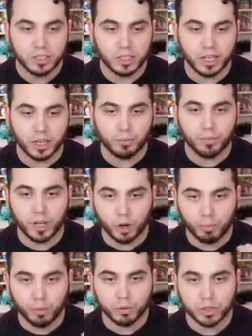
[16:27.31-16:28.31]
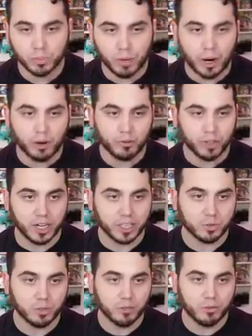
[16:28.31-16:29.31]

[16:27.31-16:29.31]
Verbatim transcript: Like, it, it'll boost the power for the next one,